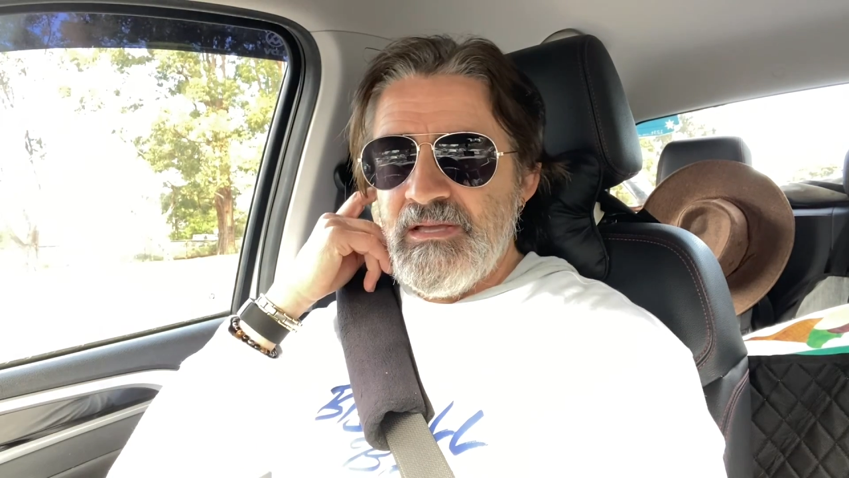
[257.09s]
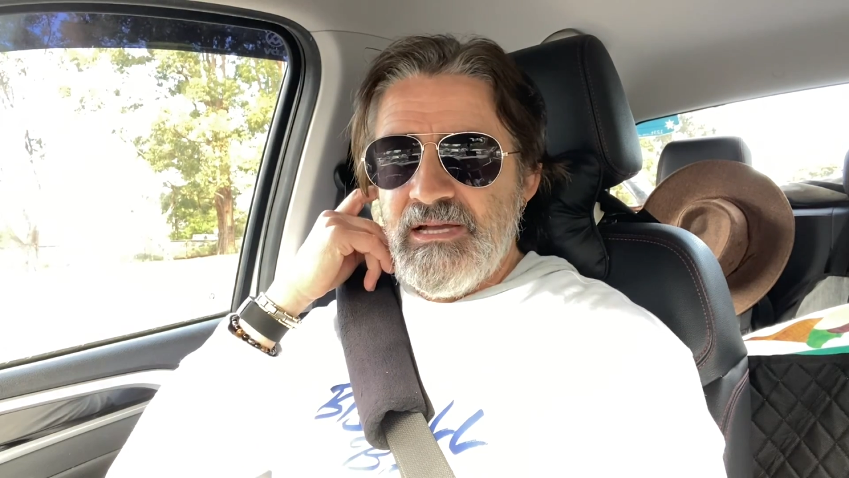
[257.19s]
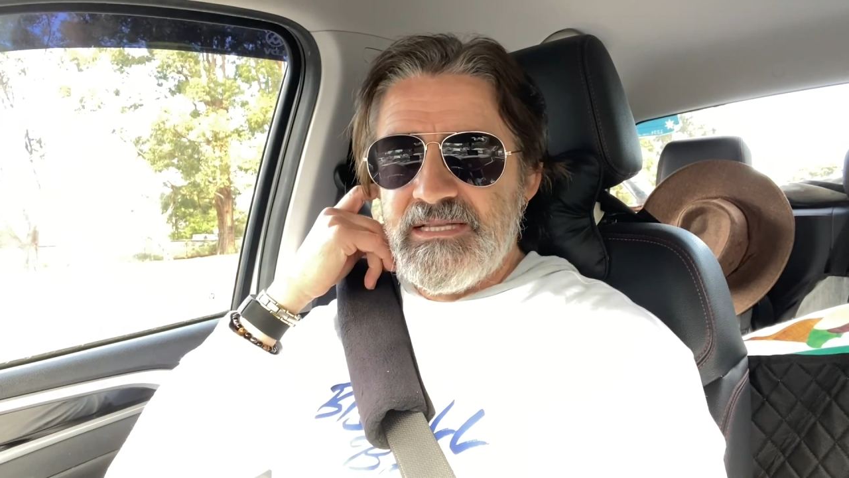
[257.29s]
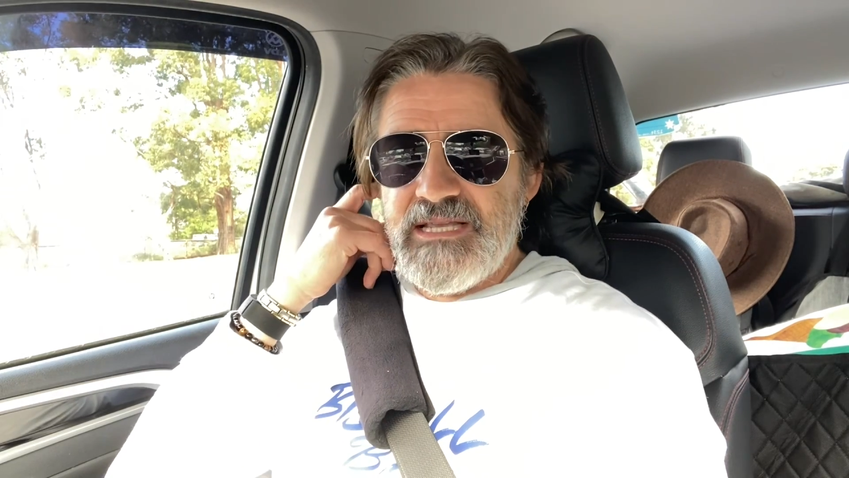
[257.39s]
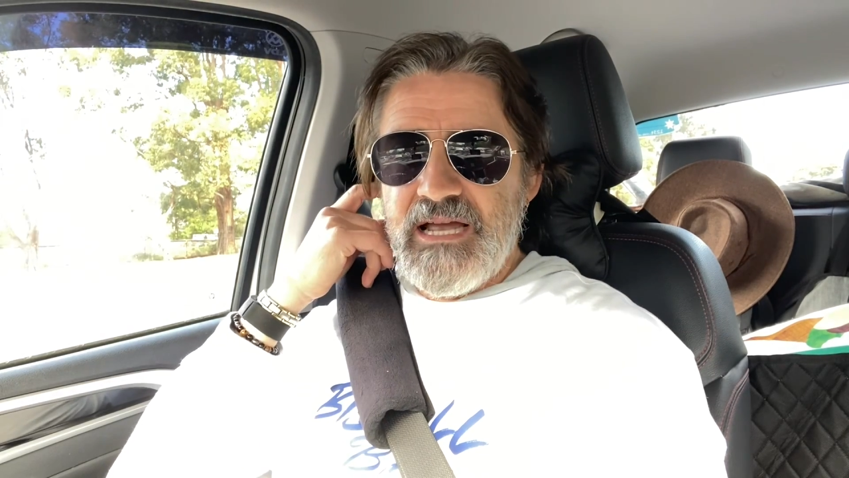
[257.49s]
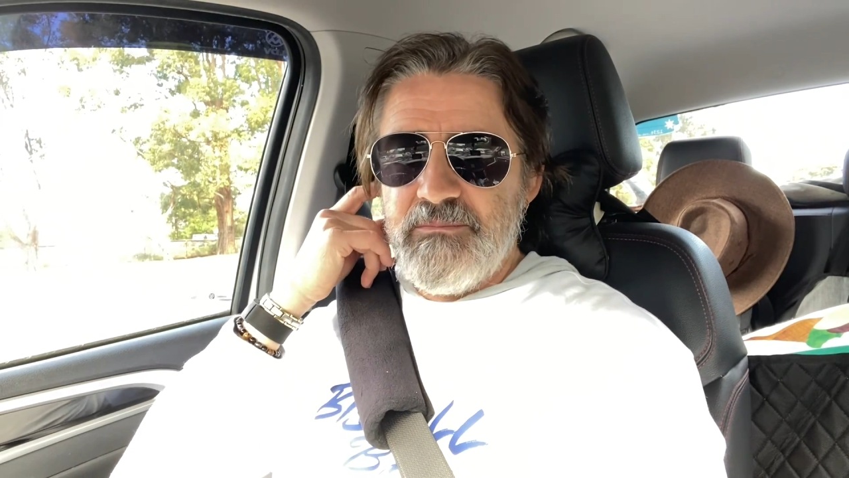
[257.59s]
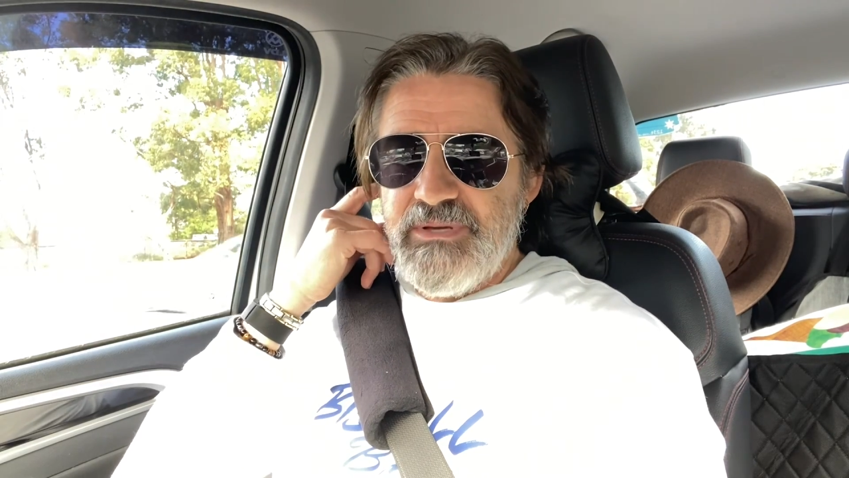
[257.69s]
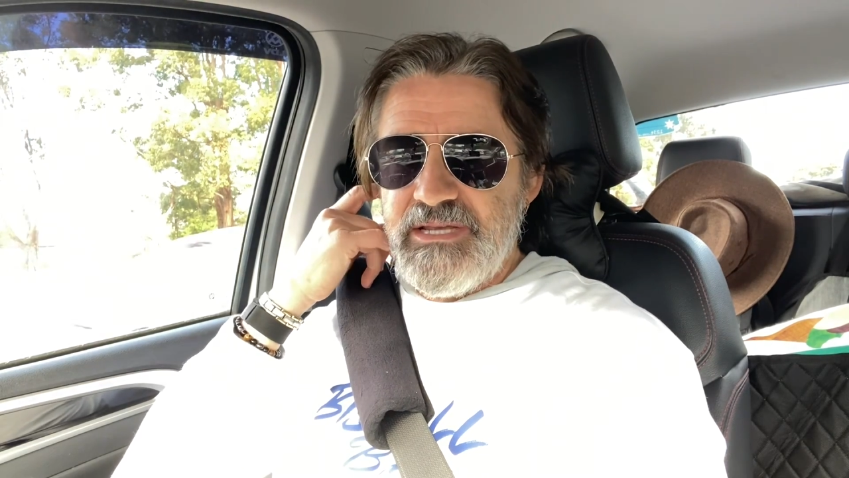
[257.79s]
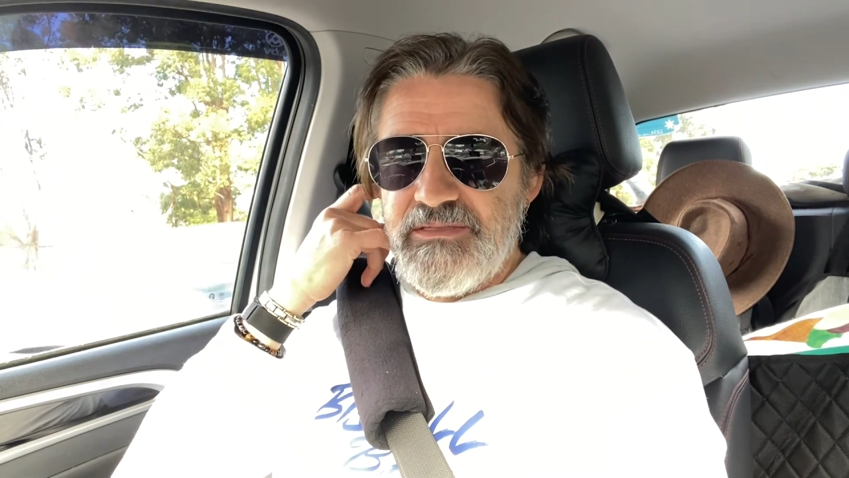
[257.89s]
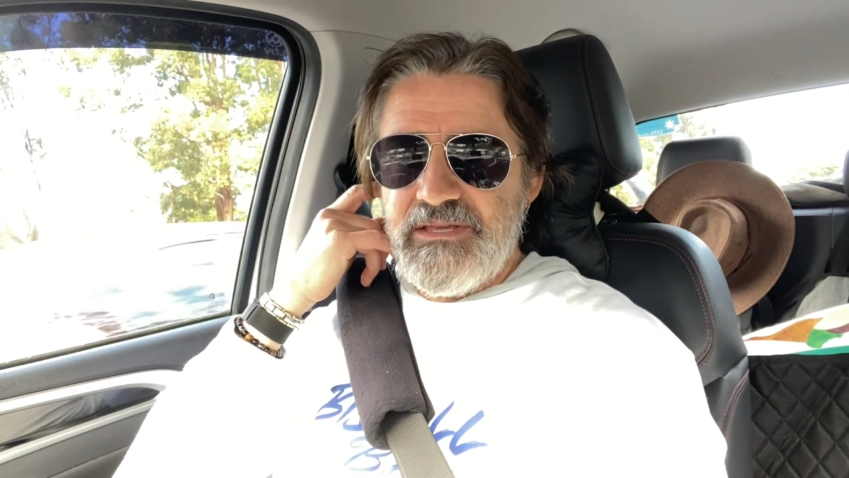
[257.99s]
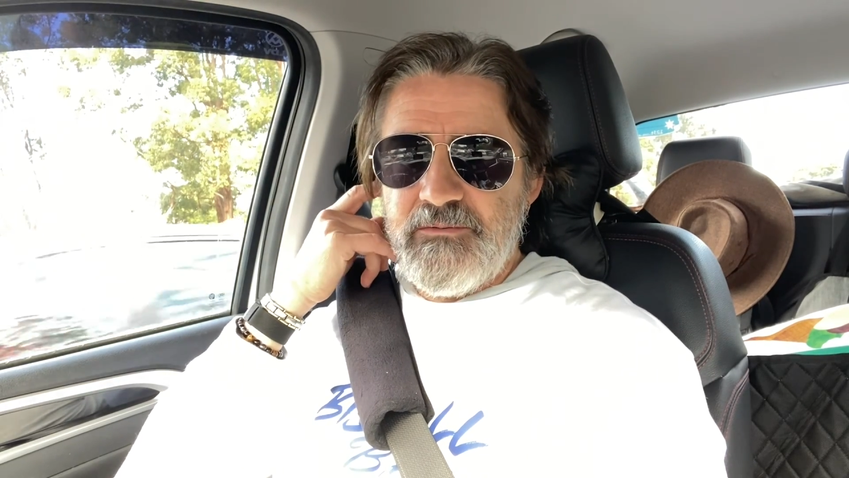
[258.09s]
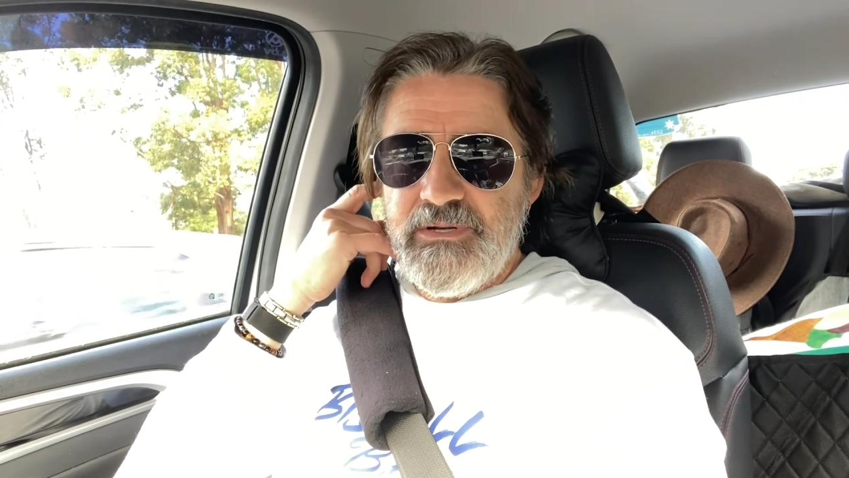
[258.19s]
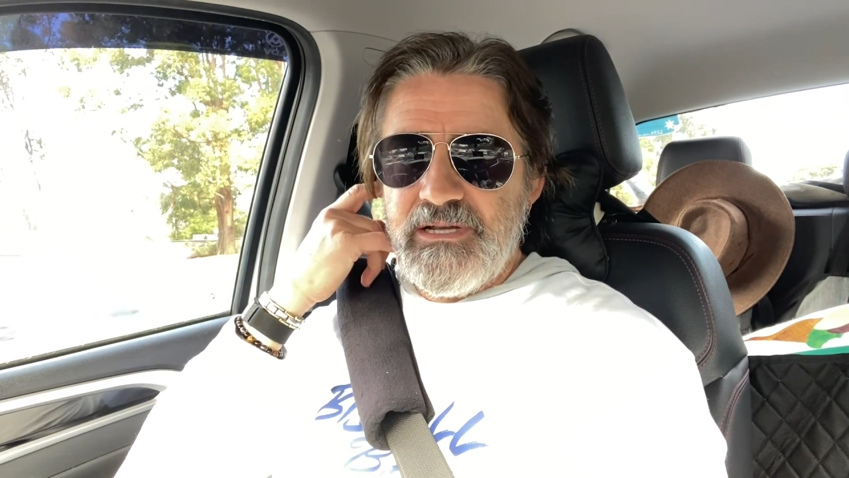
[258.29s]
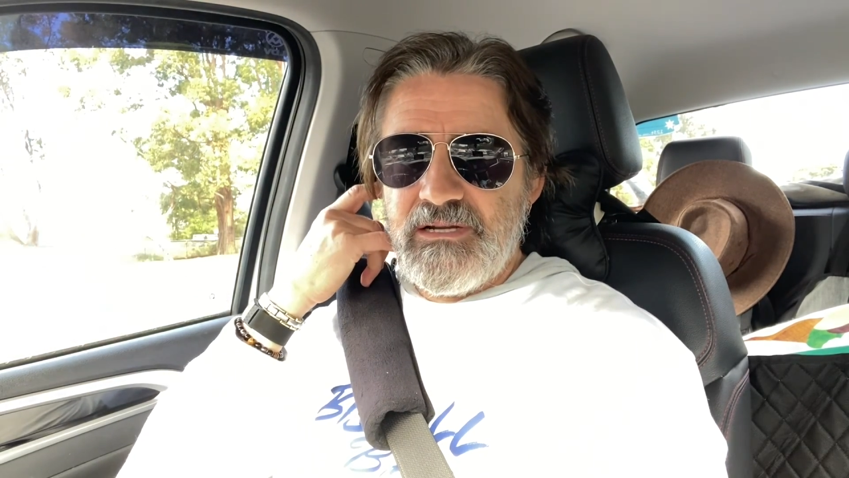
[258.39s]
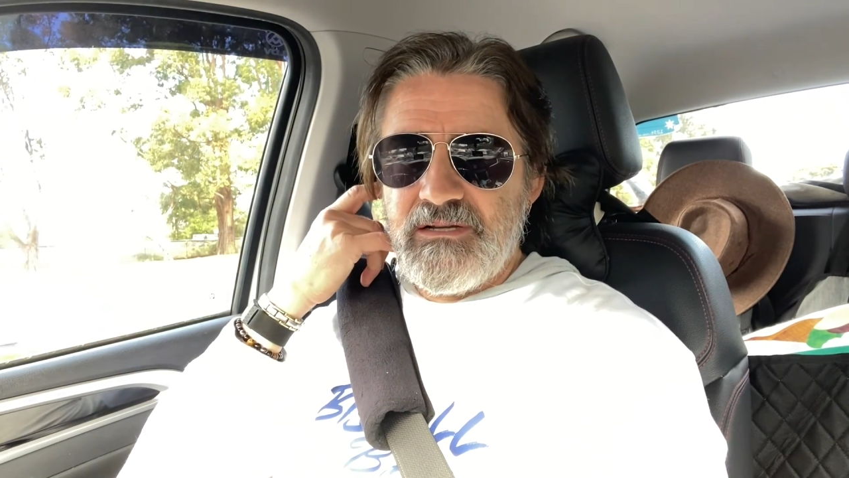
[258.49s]
It started being a thing
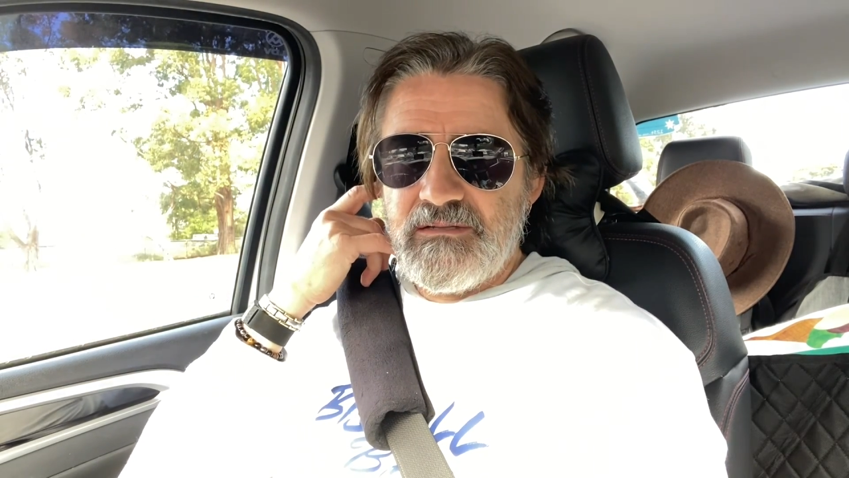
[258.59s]
where